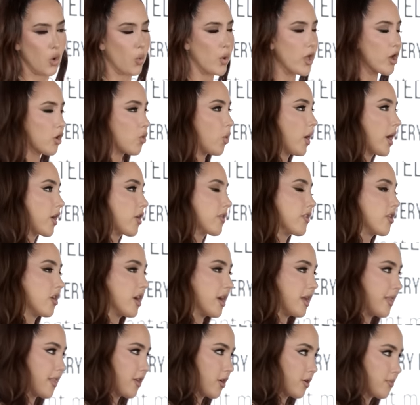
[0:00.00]
We acquire
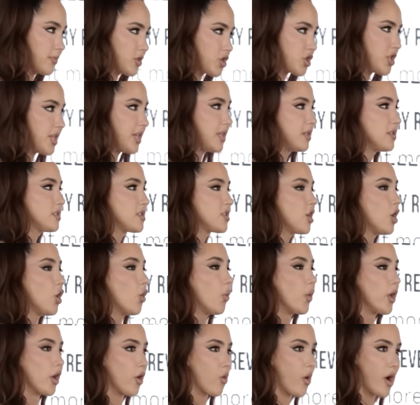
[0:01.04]
their, their machines,
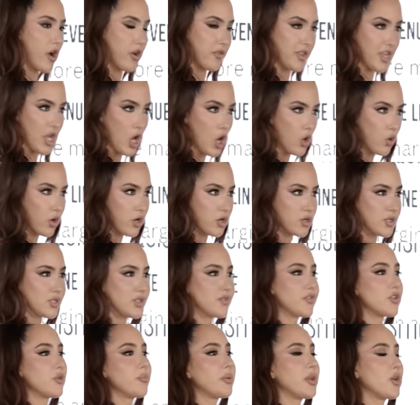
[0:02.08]
we acquire the
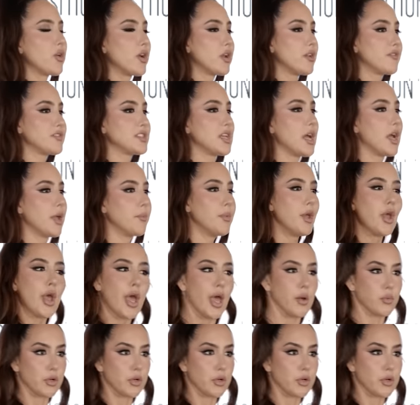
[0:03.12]
owners for a period of time,